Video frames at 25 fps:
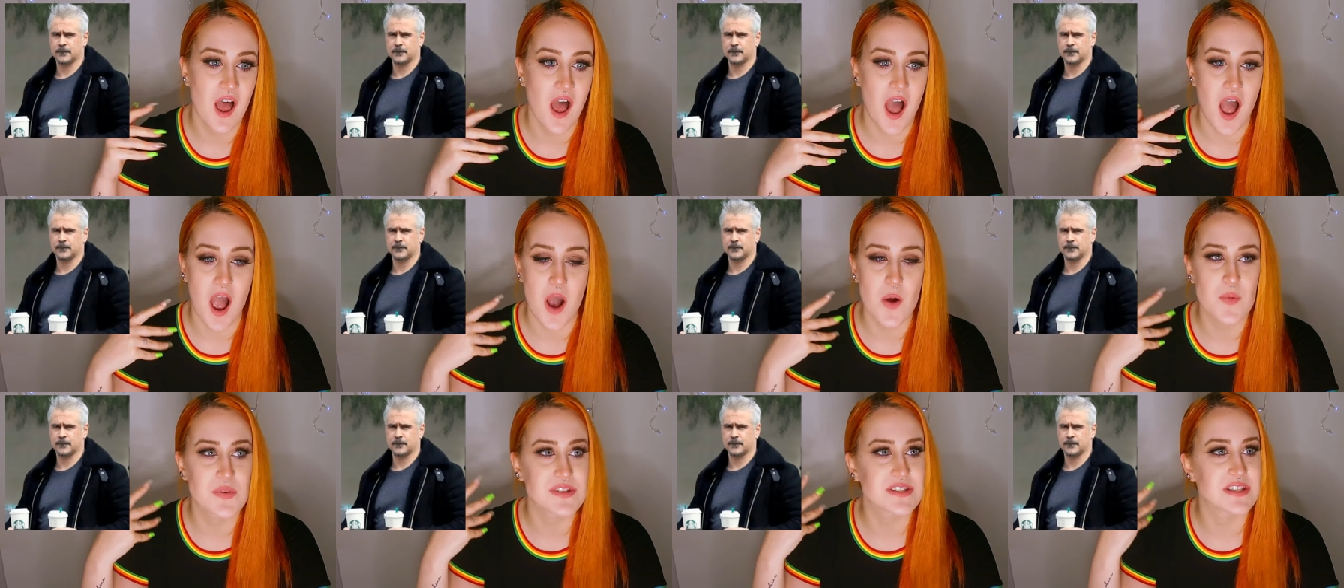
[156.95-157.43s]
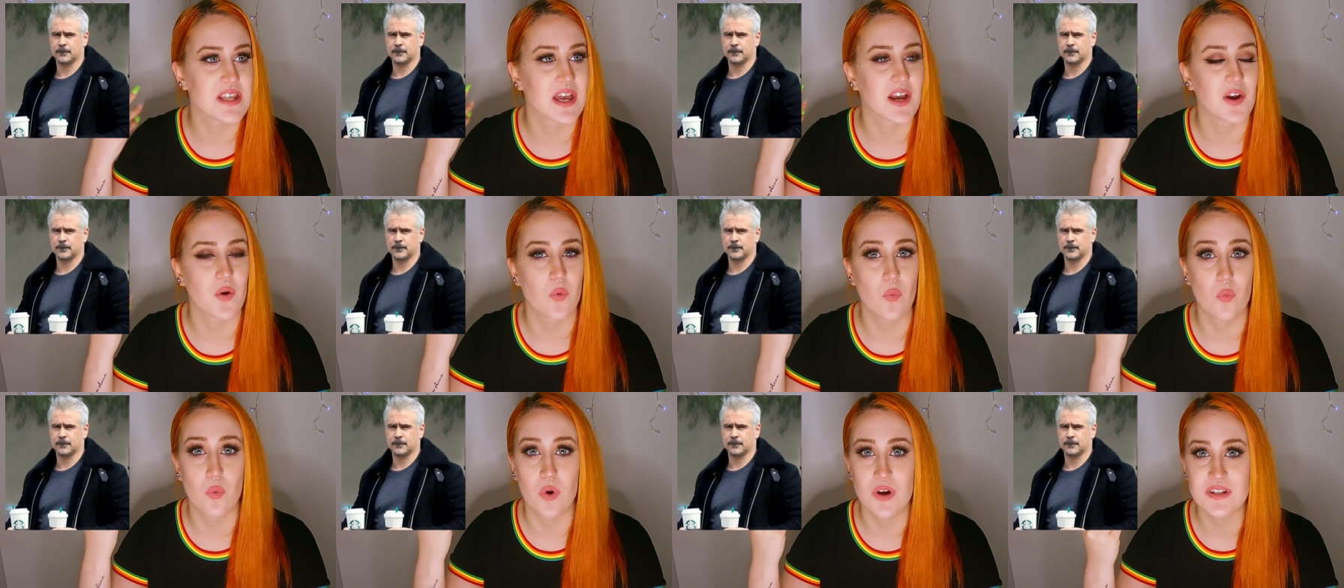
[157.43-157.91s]
I was like,
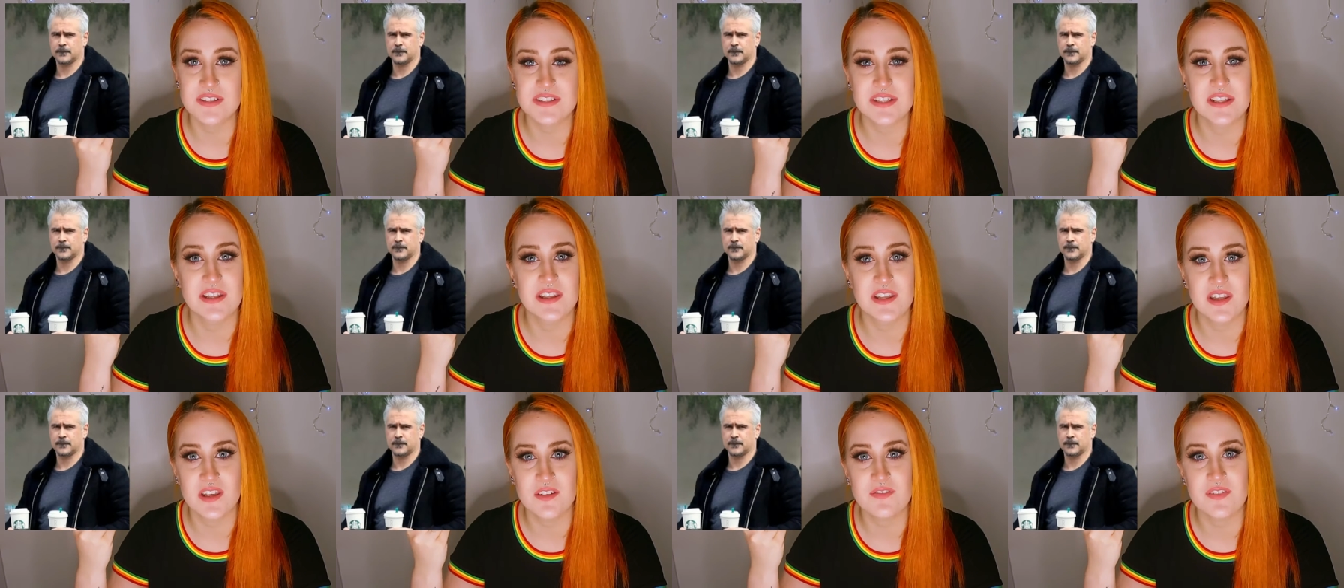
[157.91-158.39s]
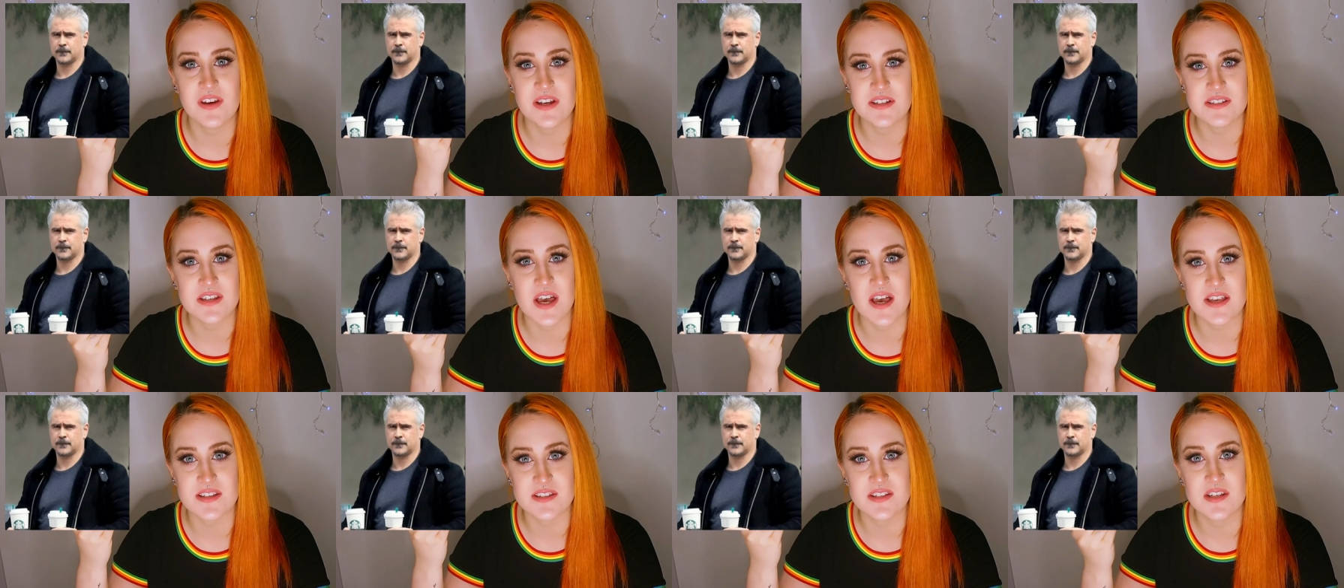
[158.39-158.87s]
what in the
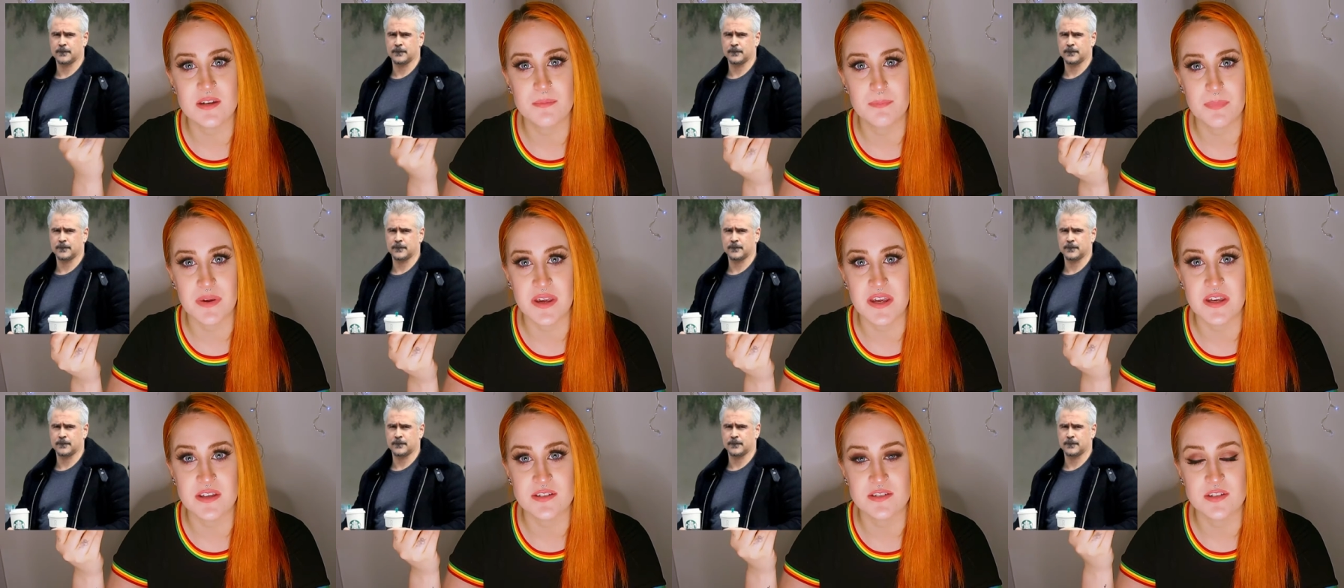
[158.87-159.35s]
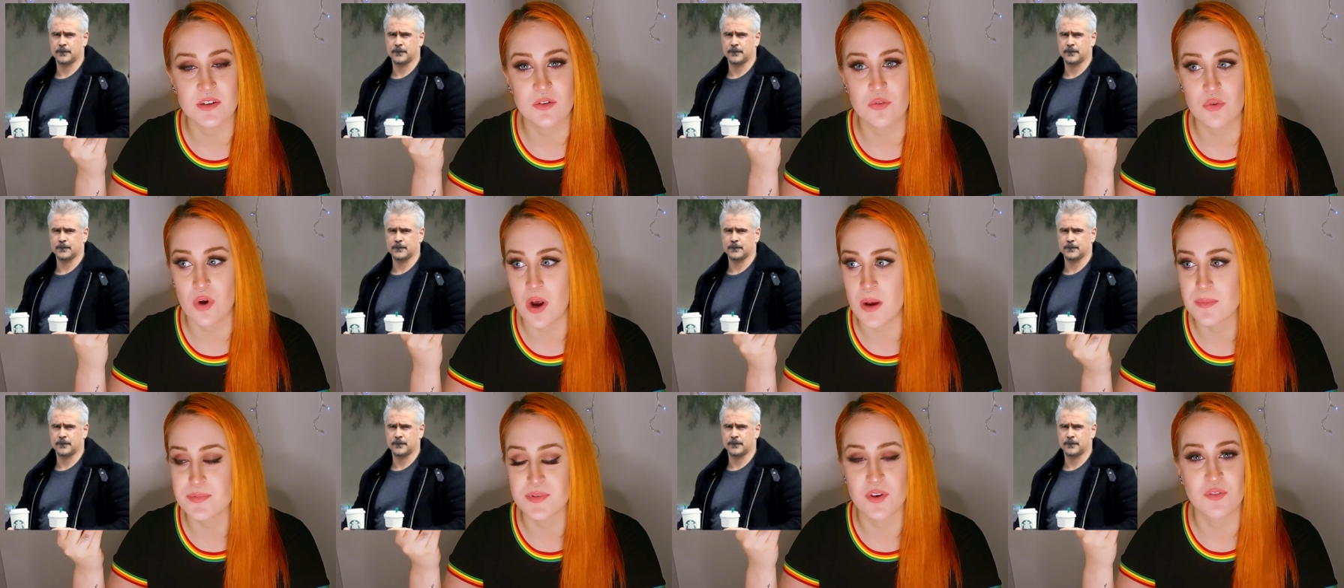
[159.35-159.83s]
Fantastic Beasts,
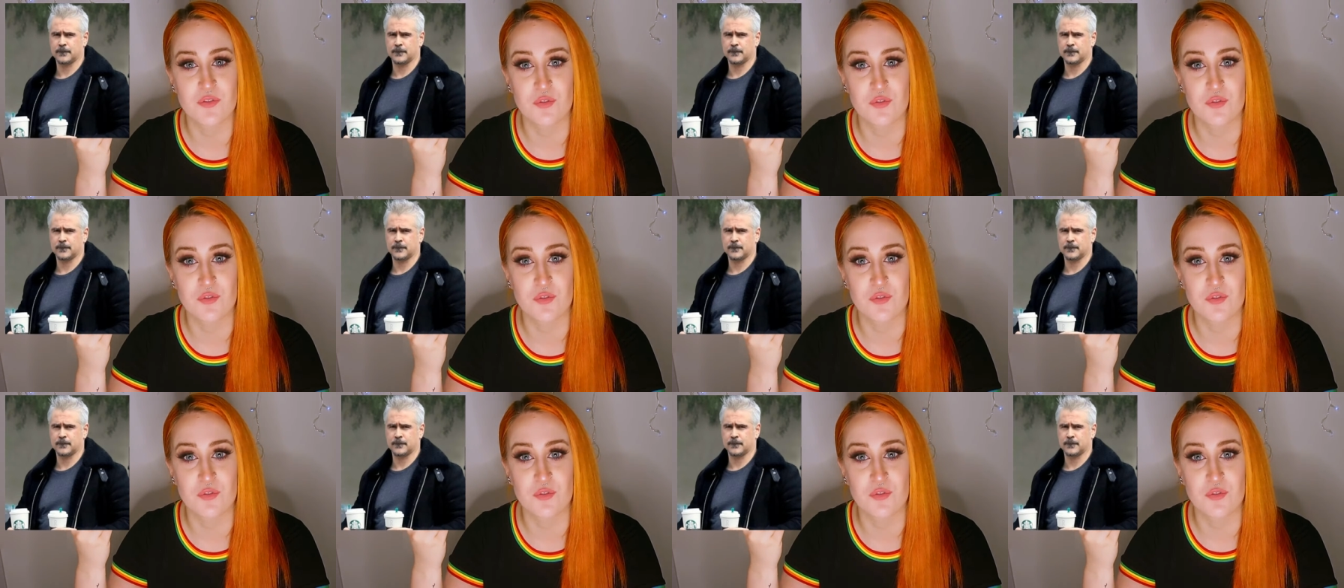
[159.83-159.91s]
Crimes of